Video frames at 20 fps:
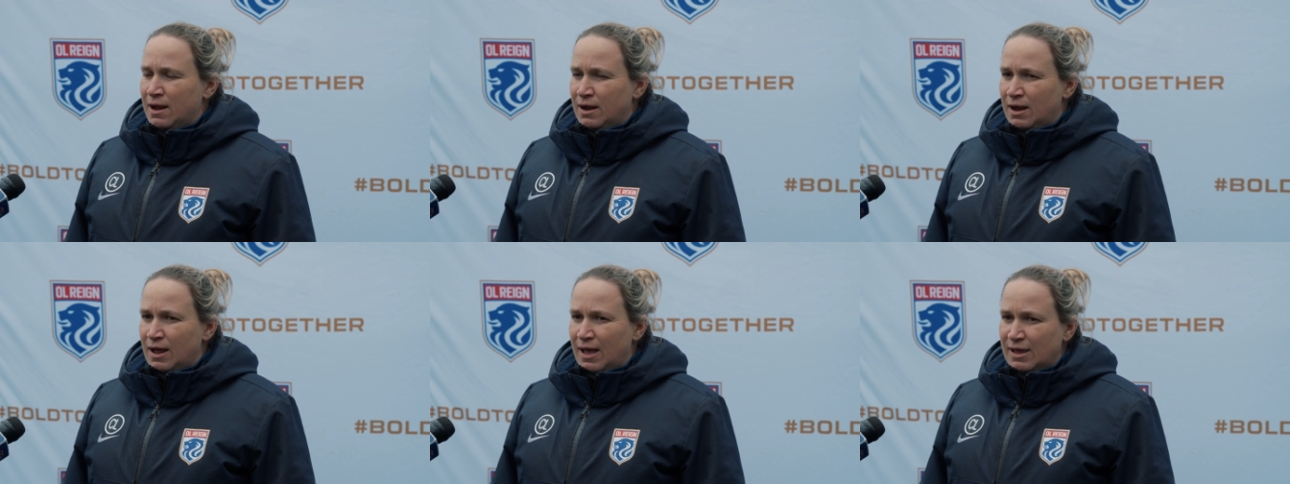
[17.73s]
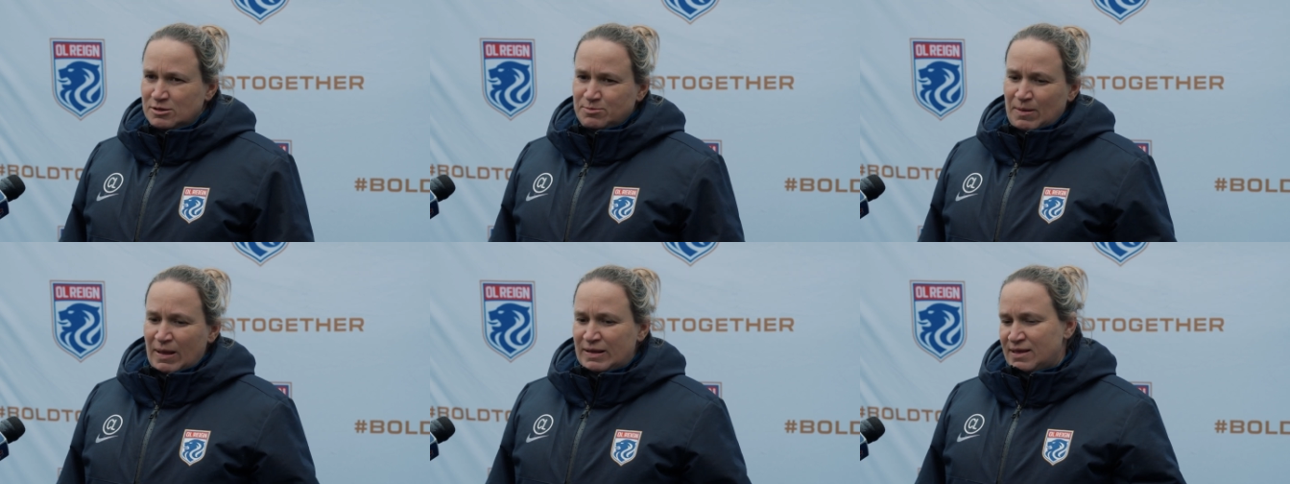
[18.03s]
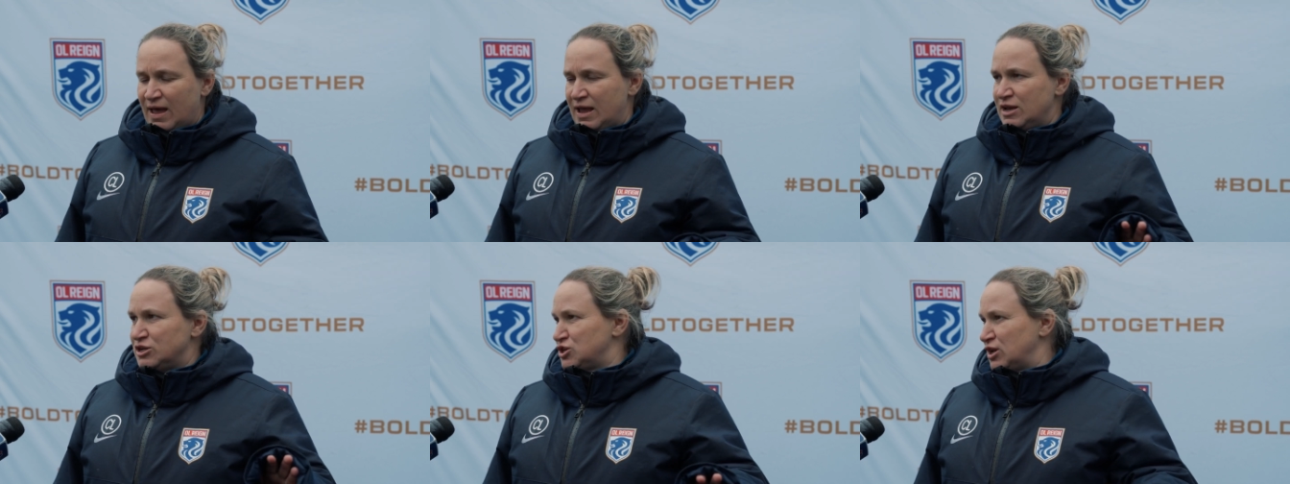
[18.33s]

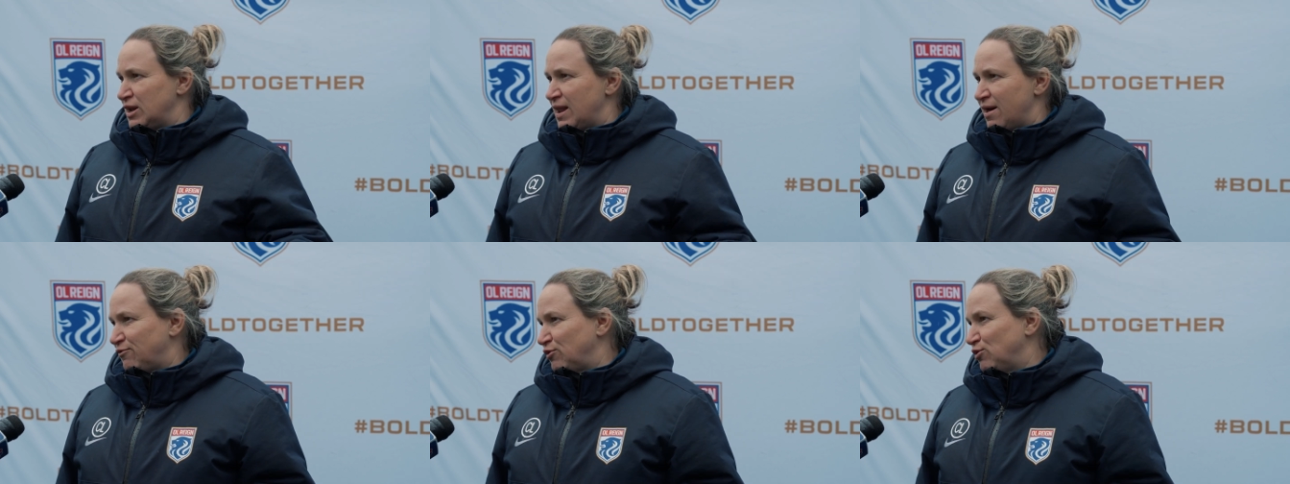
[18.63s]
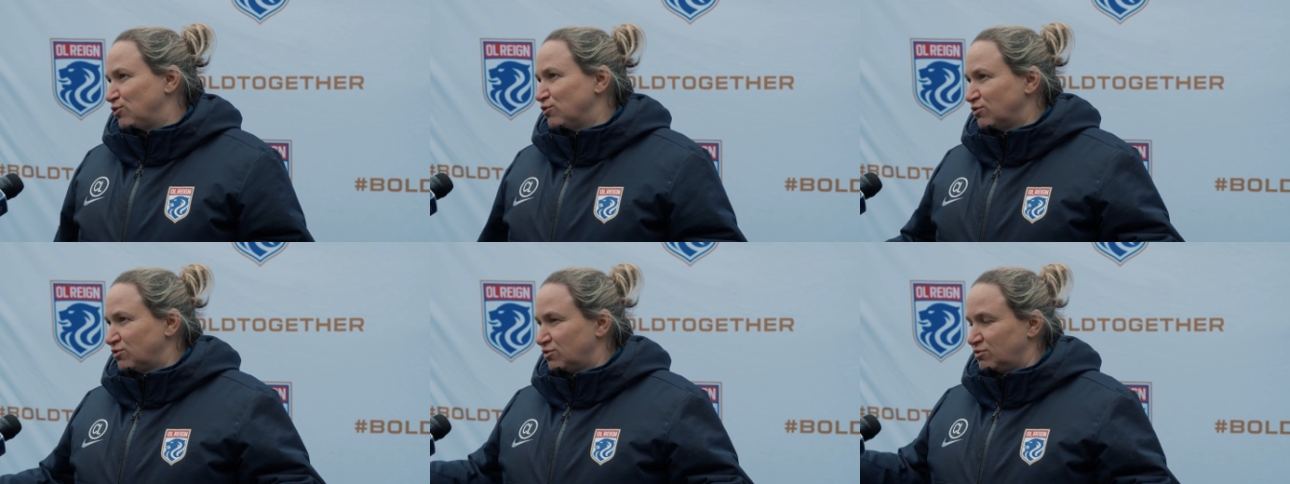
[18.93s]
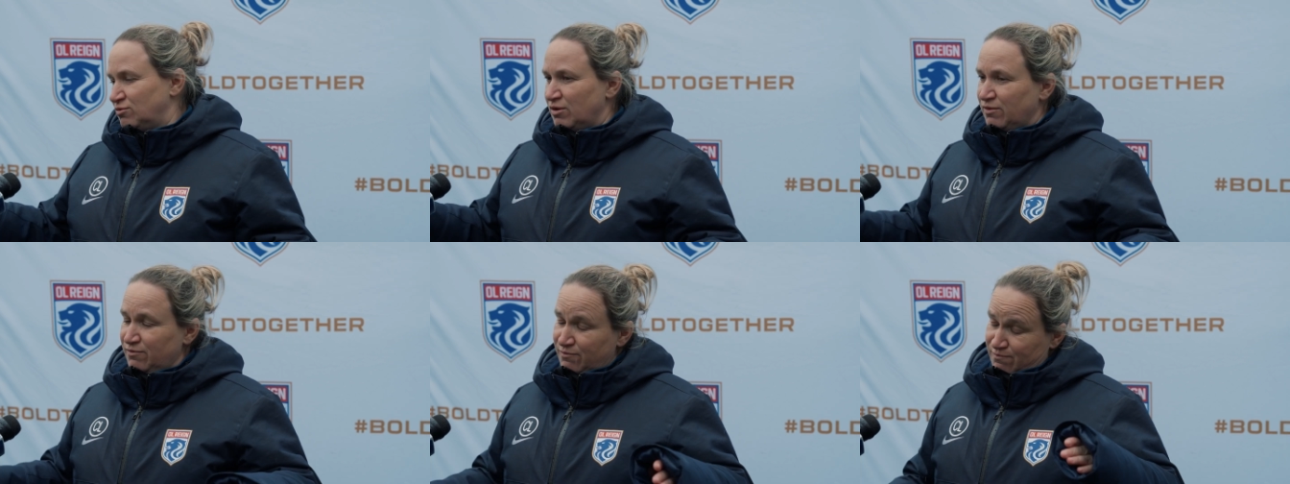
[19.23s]
expectation levels
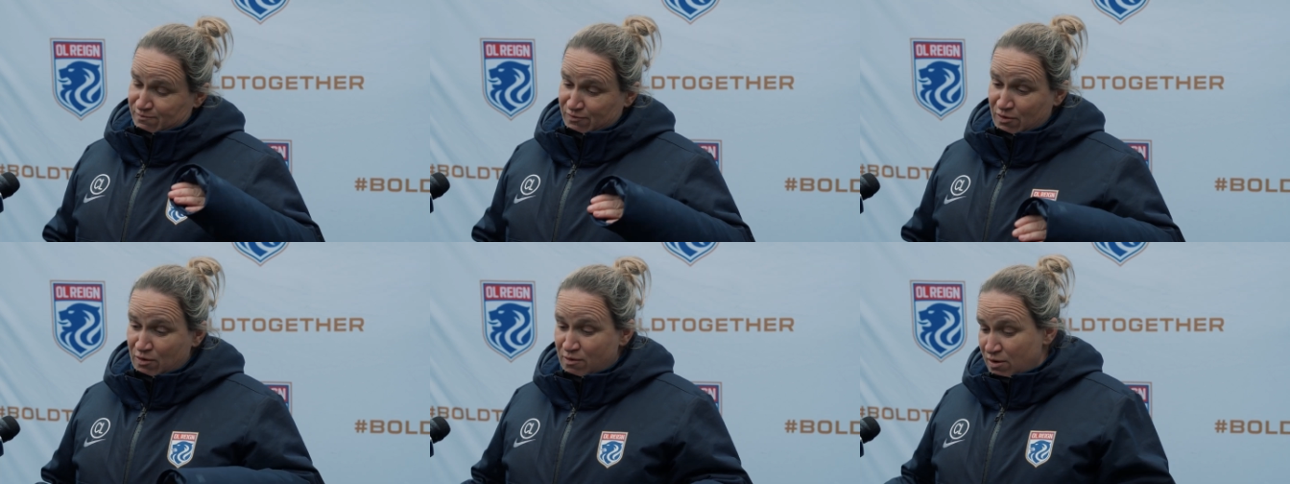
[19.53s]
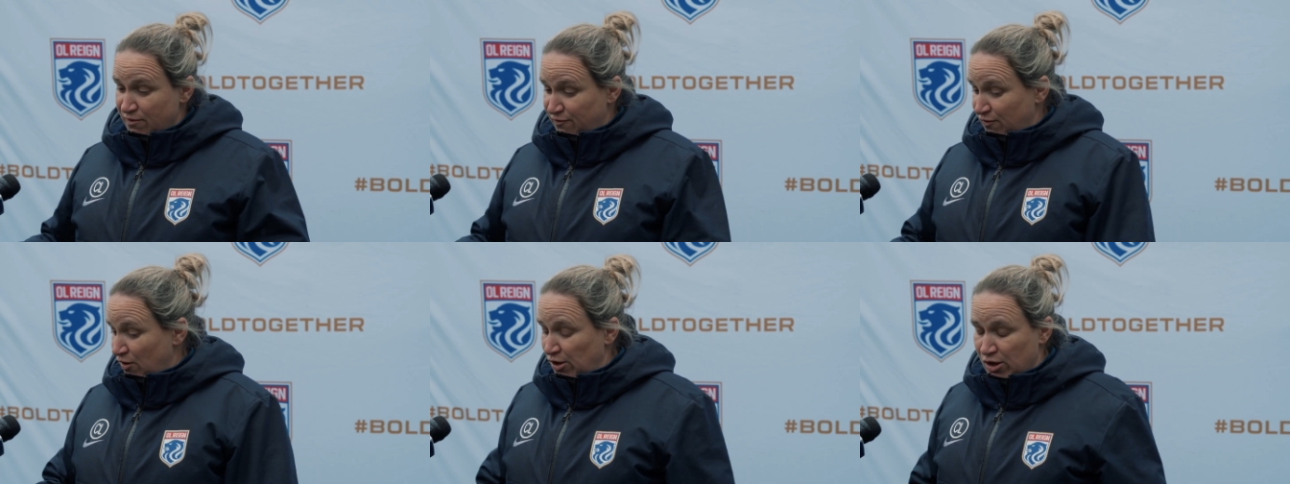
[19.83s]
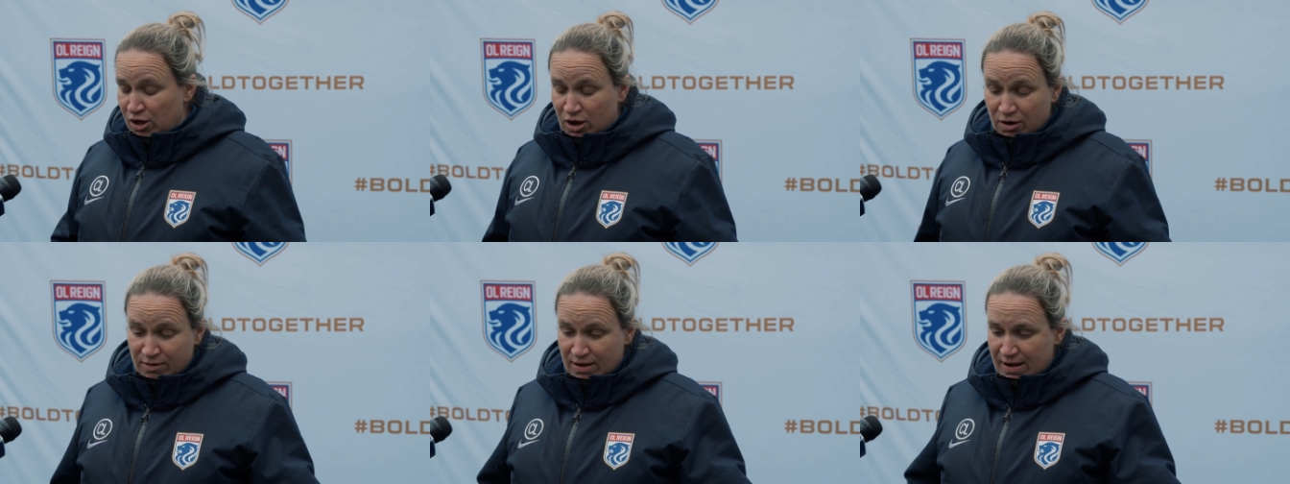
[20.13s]
for for
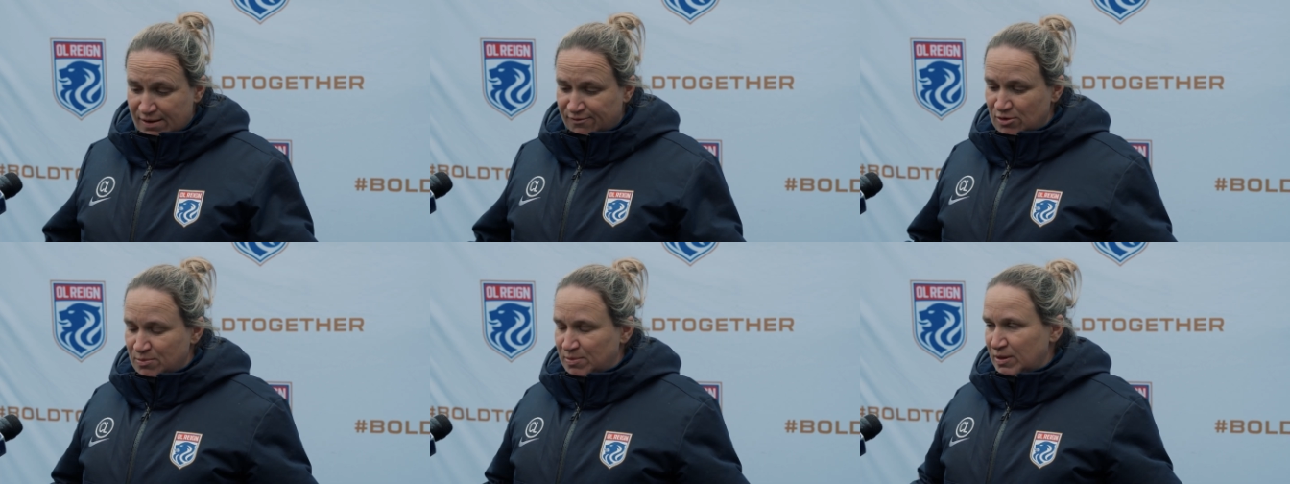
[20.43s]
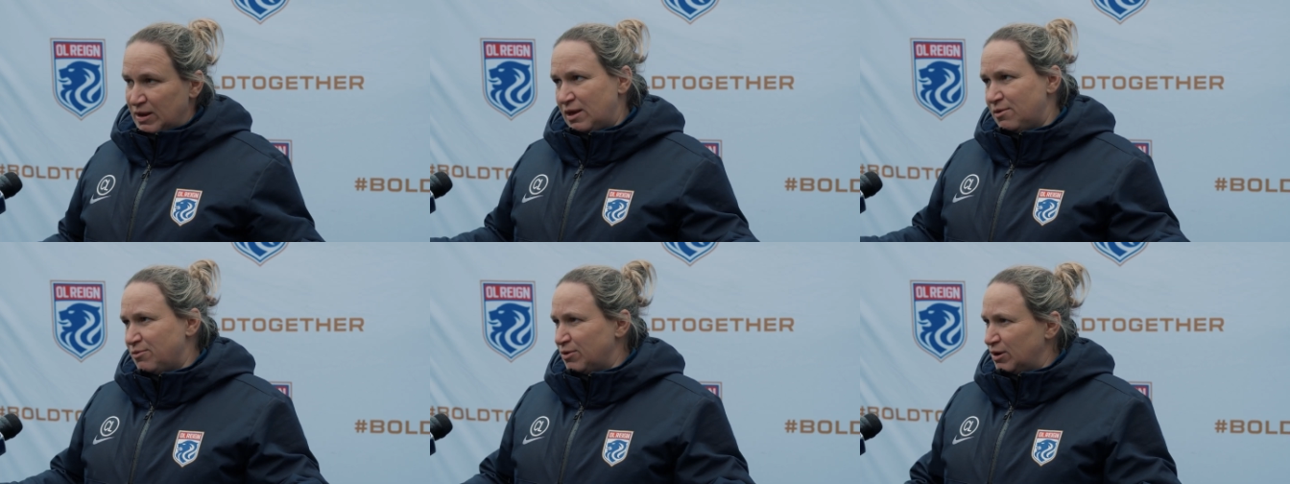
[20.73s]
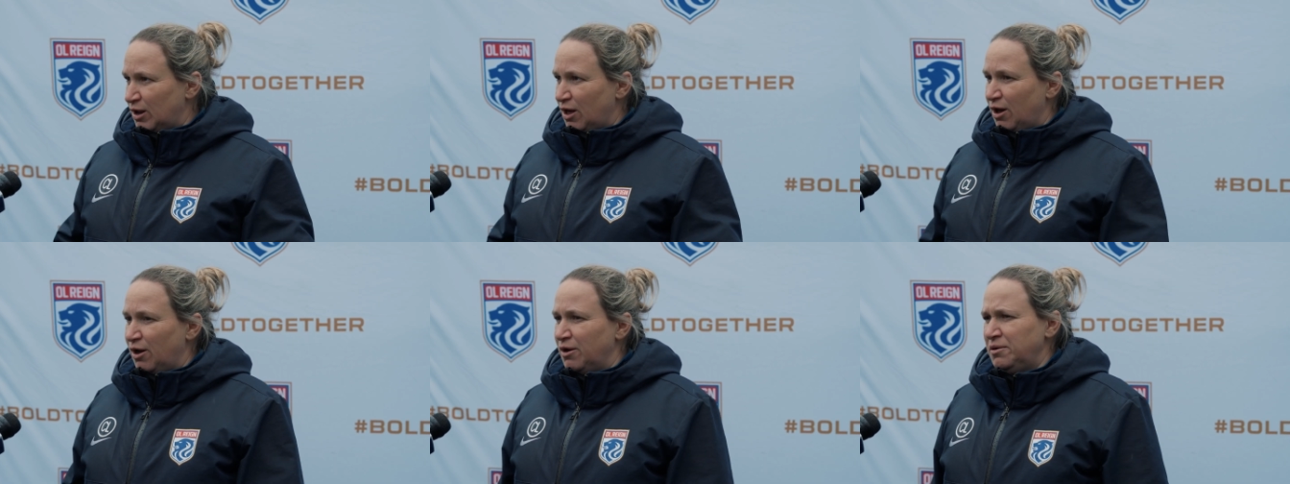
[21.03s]
her and everybody were
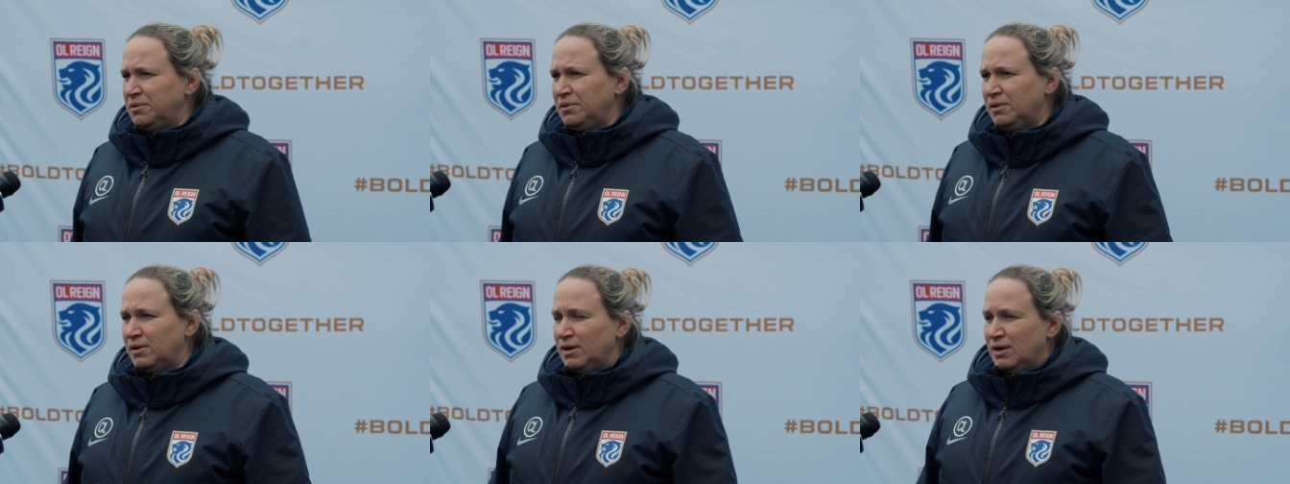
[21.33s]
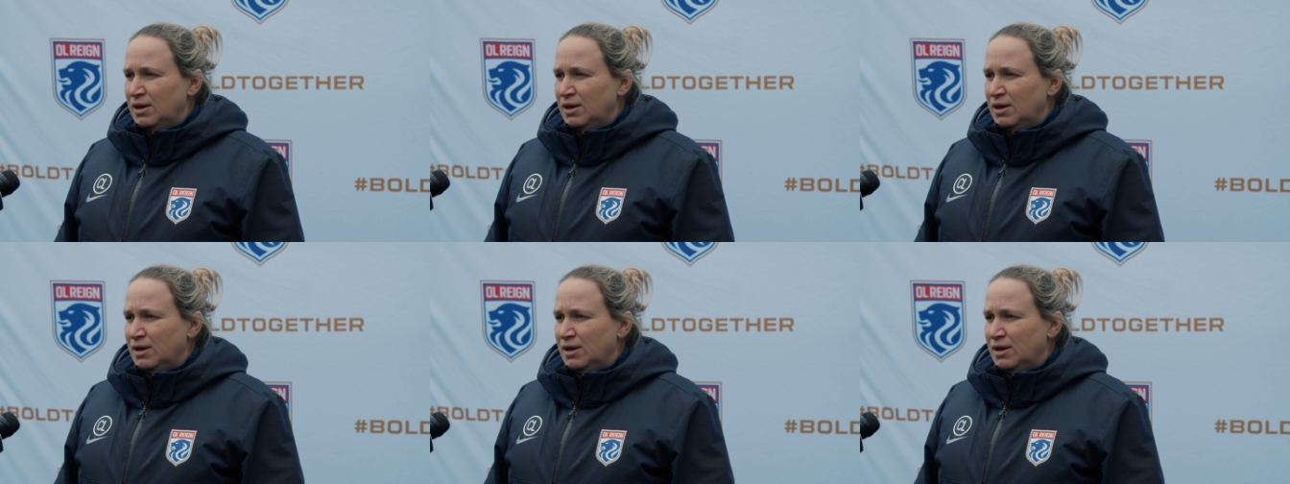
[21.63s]
low,